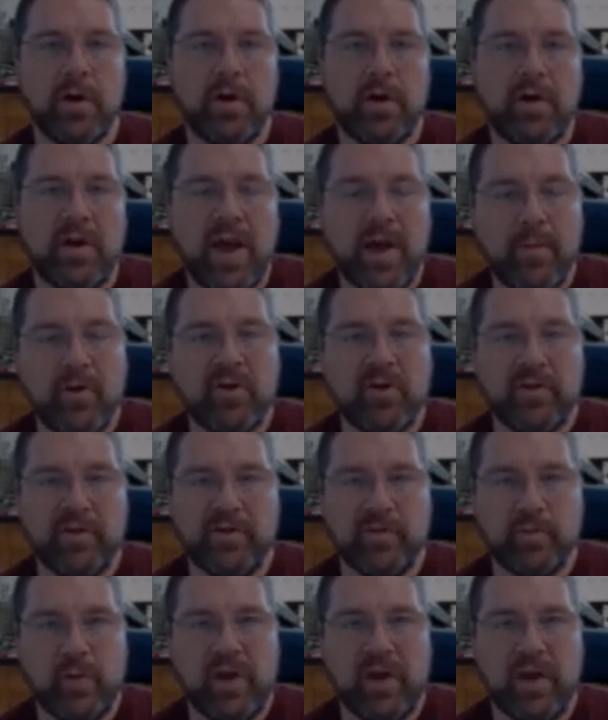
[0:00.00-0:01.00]
chemically
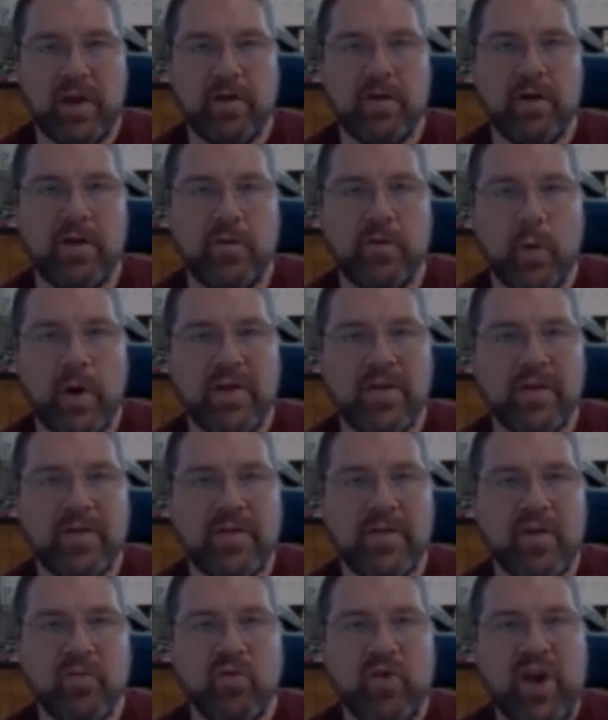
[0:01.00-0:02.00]
speaking, in the way that
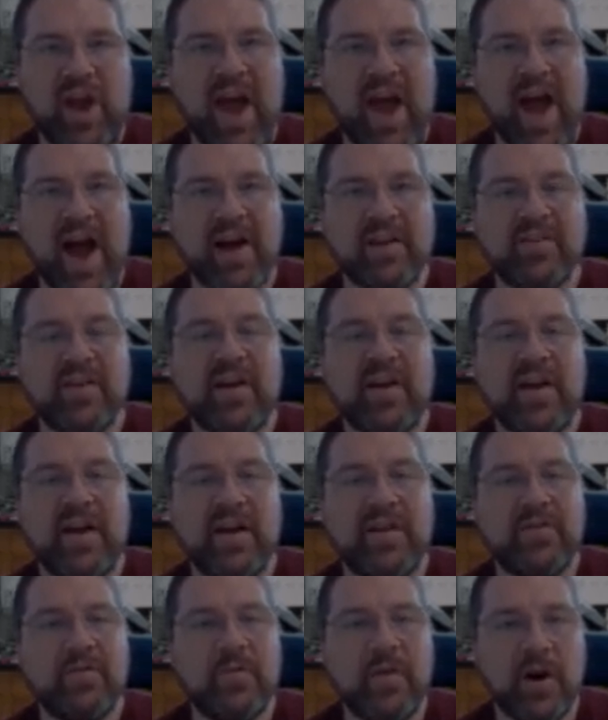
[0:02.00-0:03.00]
they react,
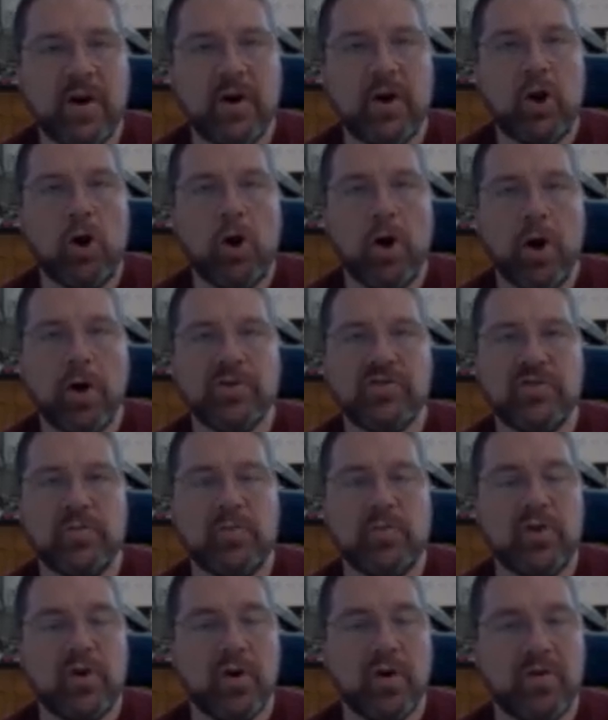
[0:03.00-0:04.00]
it's very hard to
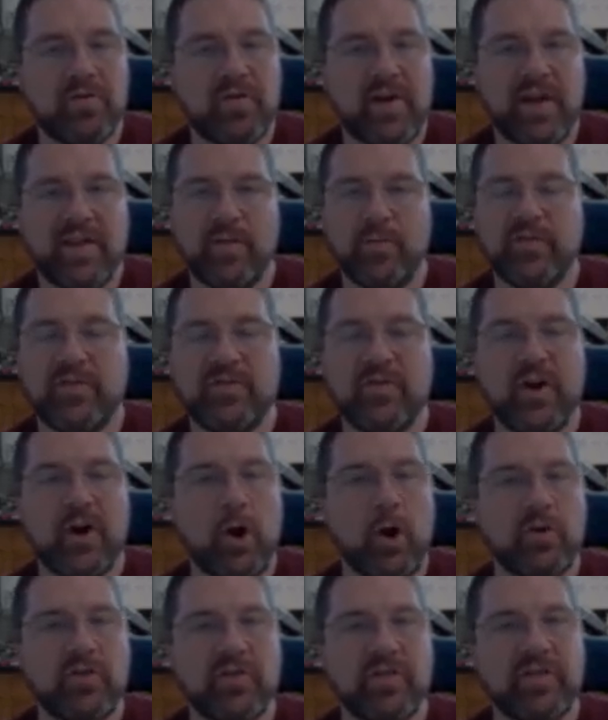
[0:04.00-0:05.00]
purify them. It's very
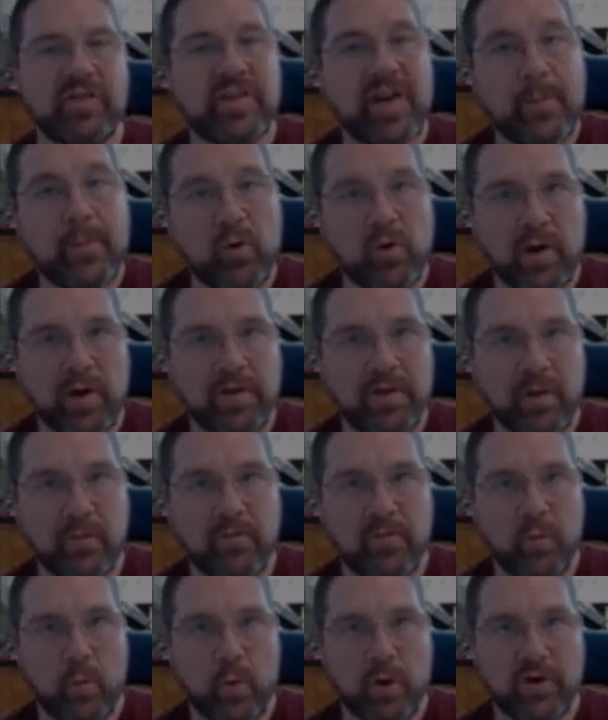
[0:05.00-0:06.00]
hard to separate them
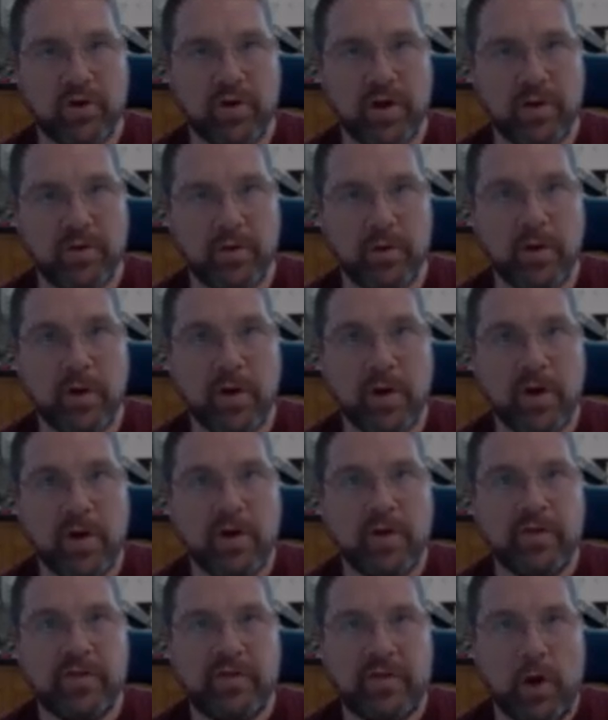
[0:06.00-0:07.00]
from one another.
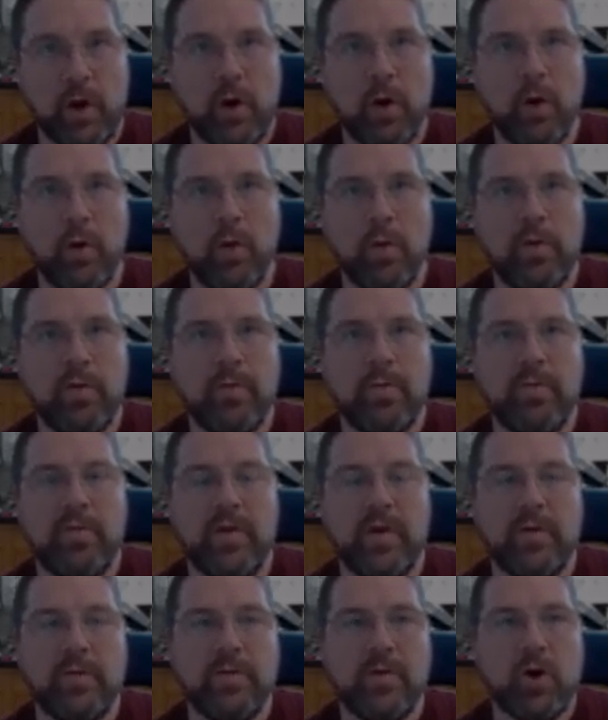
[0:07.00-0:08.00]
So
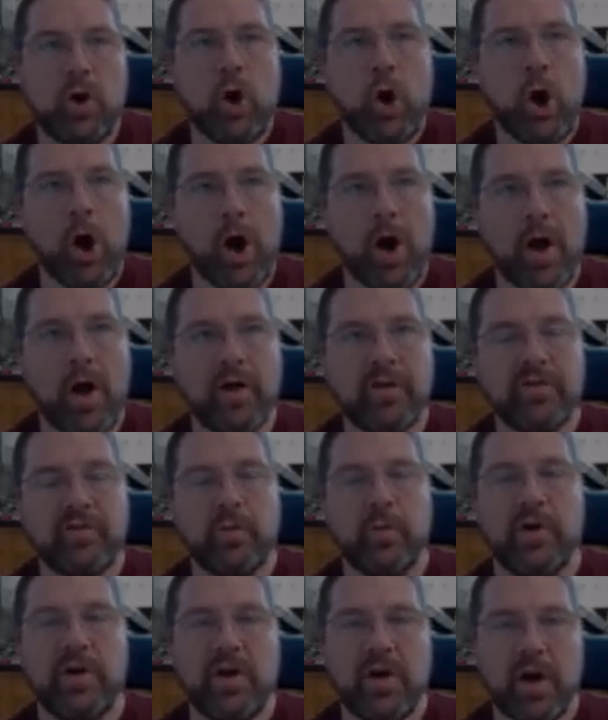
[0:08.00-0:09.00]
the cost
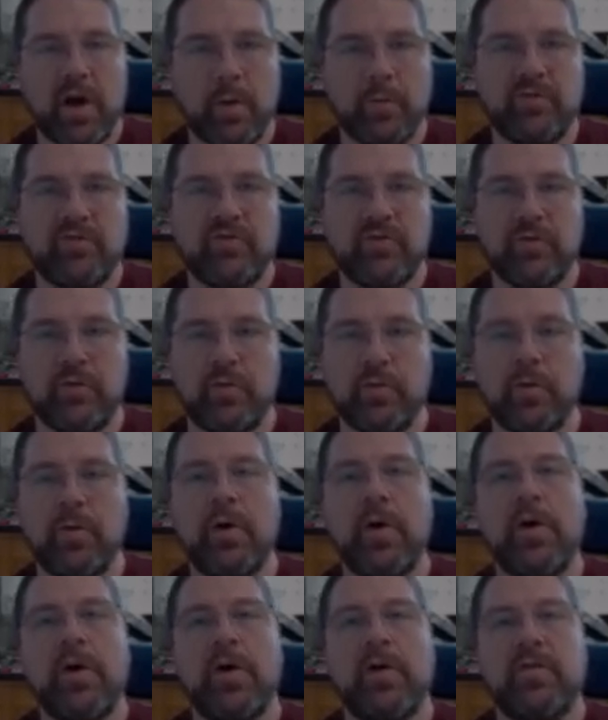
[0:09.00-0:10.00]
when it comes to
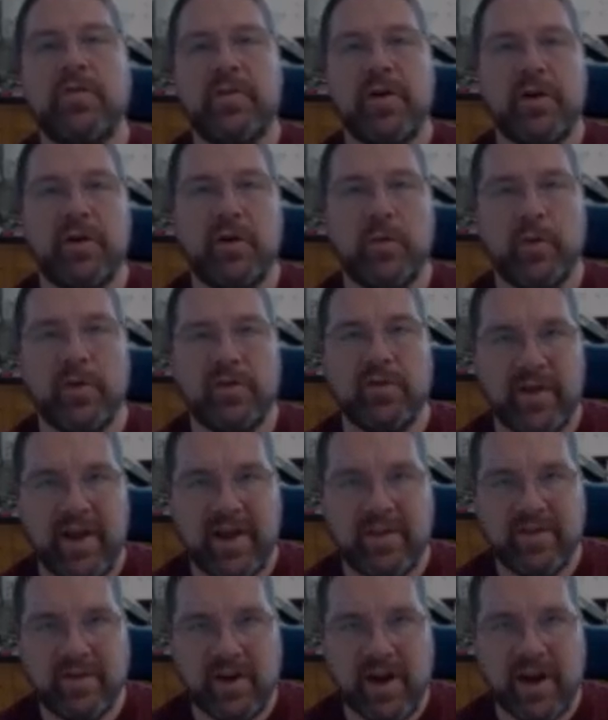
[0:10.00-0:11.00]
dealing with
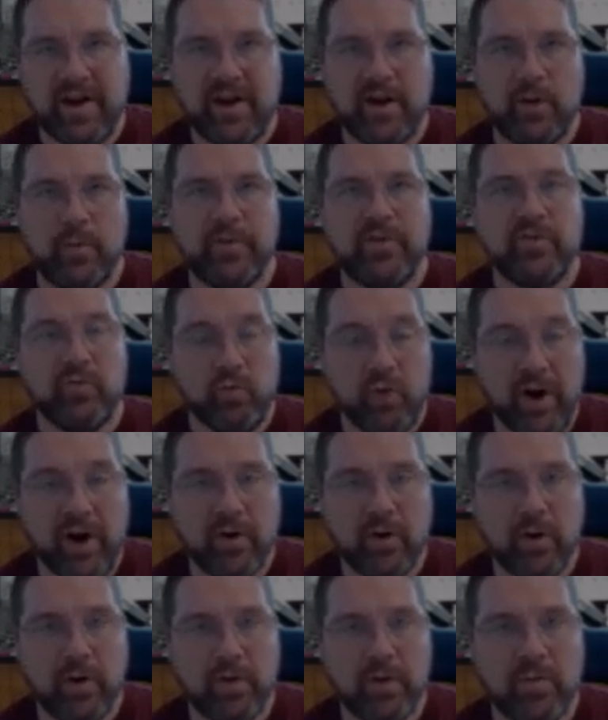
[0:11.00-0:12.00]
lanthanide elements, rare
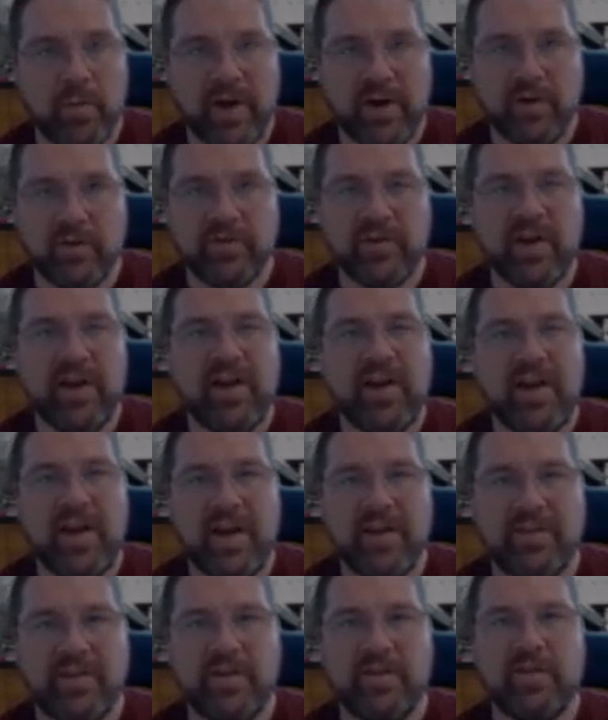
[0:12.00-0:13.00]
earth metals,
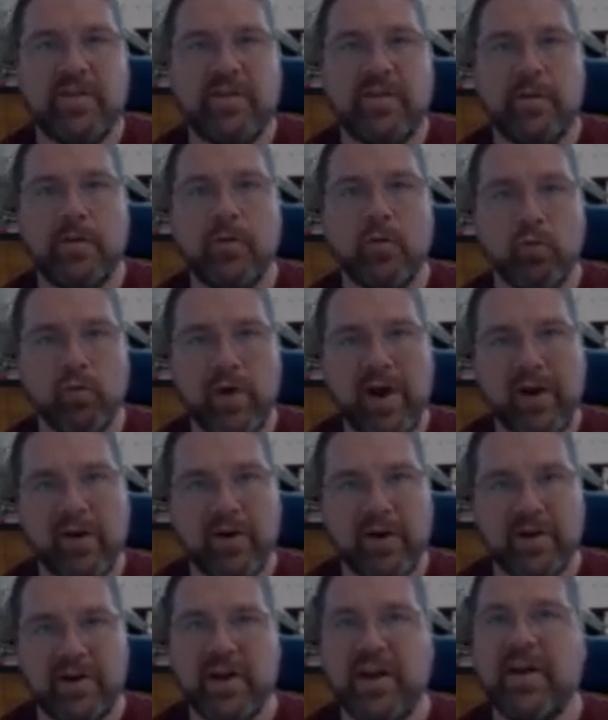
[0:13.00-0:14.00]
isn't the
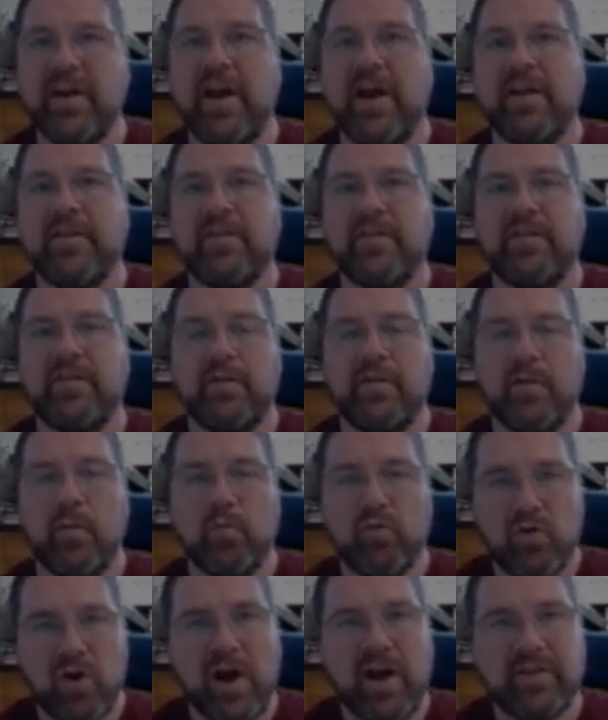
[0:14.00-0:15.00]
rarity, it's the
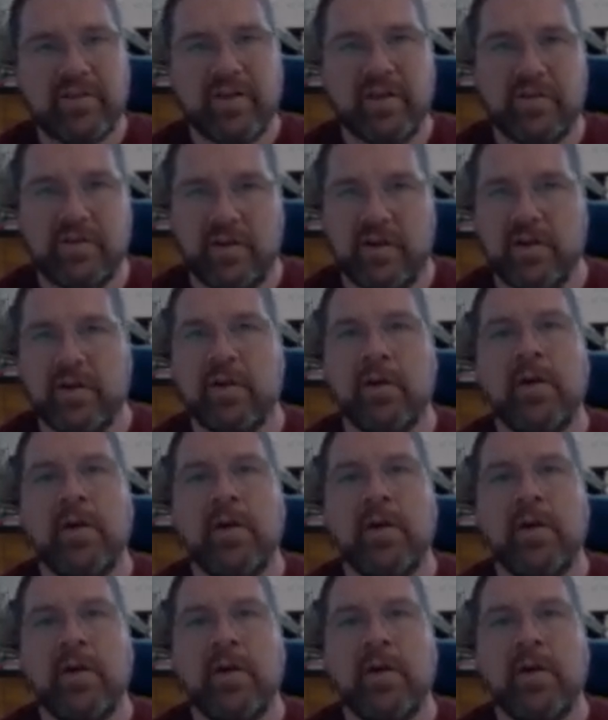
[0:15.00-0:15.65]
processing